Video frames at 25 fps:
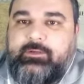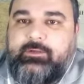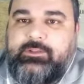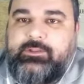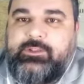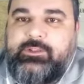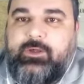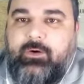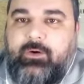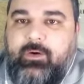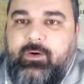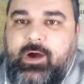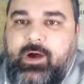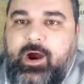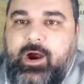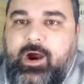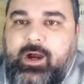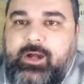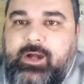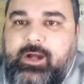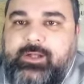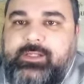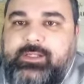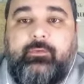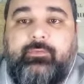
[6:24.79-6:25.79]
so
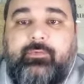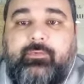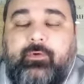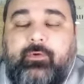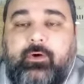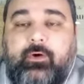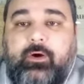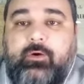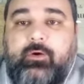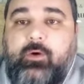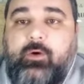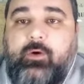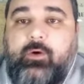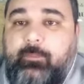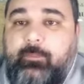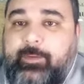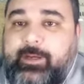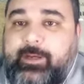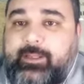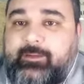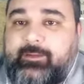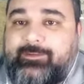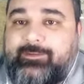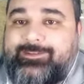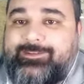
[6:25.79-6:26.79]
hard for
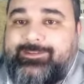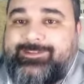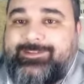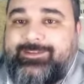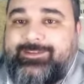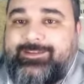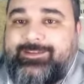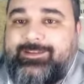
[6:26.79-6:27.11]
companies